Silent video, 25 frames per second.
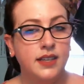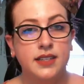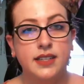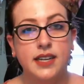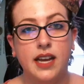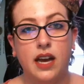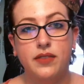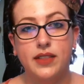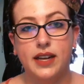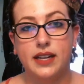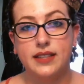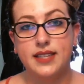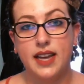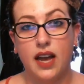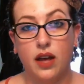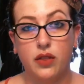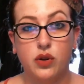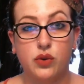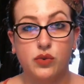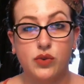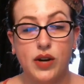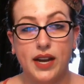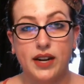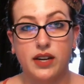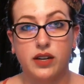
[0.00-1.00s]
Now that's how
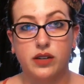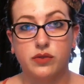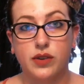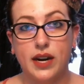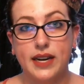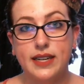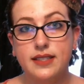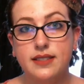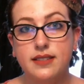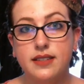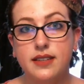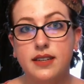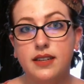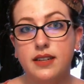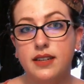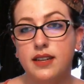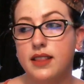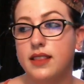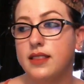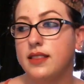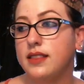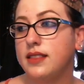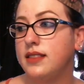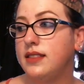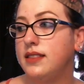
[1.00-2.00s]
the writer writes it.
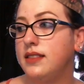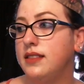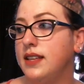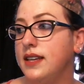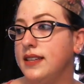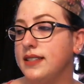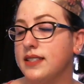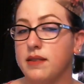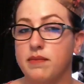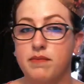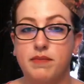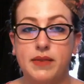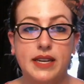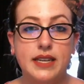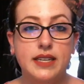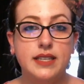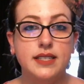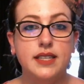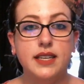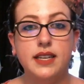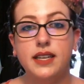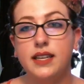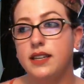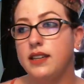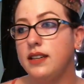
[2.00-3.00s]
It's
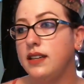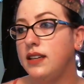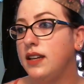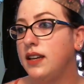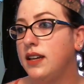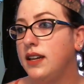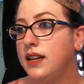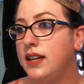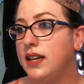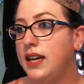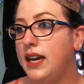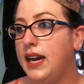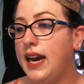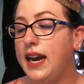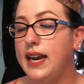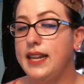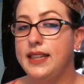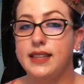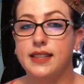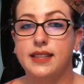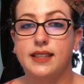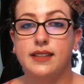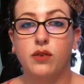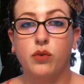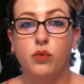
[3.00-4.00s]
amazing.
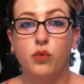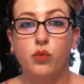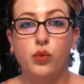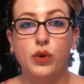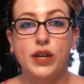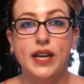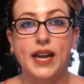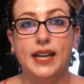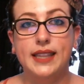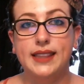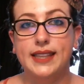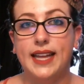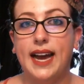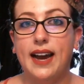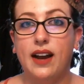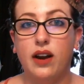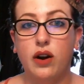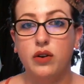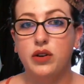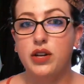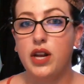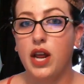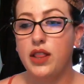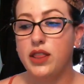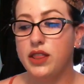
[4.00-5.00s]
And we
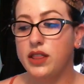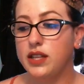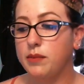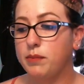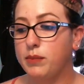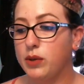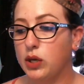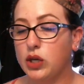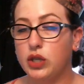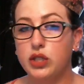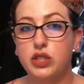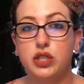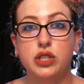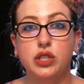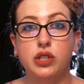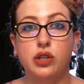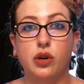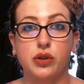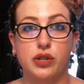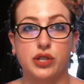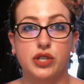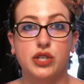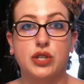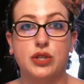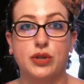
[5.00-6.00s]
allowed the book to
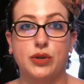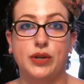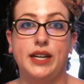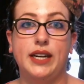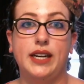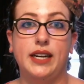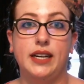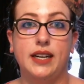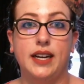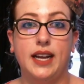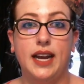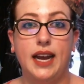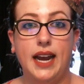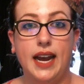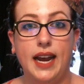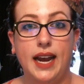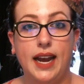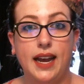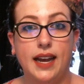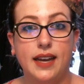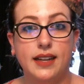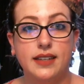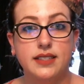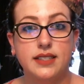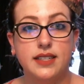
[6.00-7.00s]
go to screen,
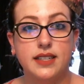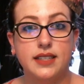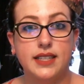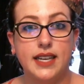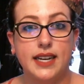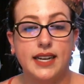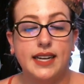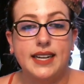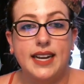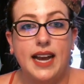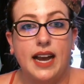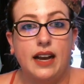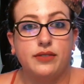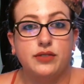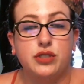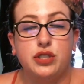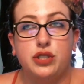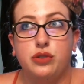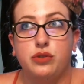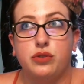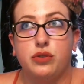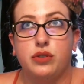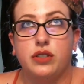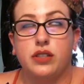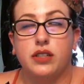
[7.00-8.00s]
and they didn't have
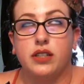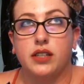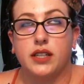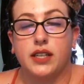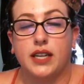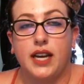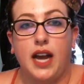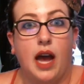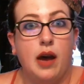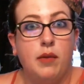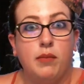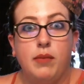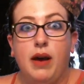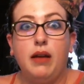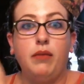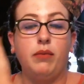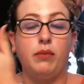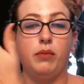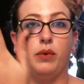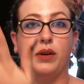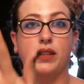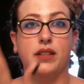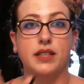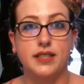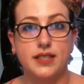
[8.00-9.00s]
to come
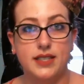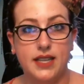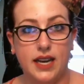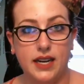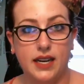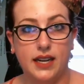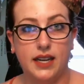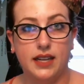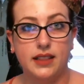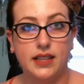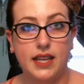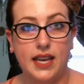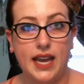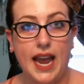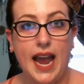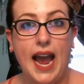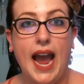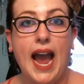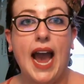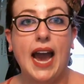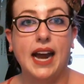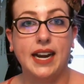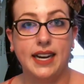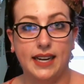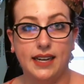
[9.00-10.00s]
up with a setting, they
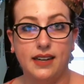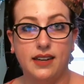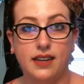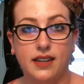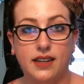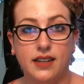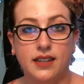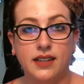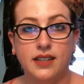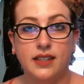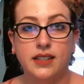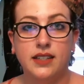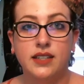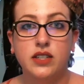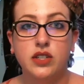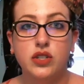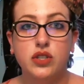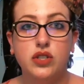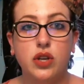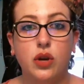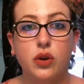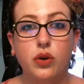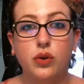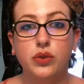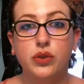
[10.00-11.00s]
had it.
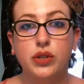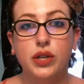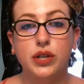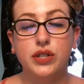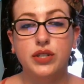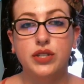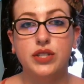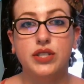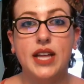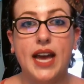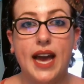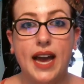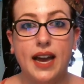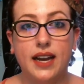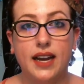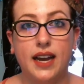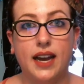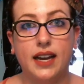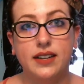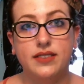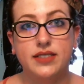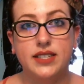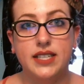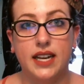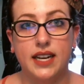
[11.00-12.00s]
So there's that
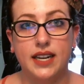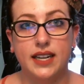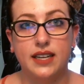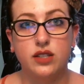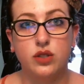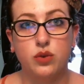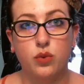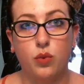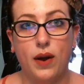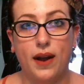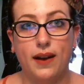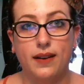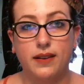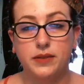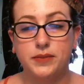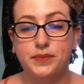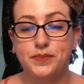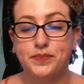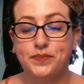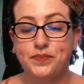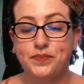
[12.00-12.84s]
kind of setting as well.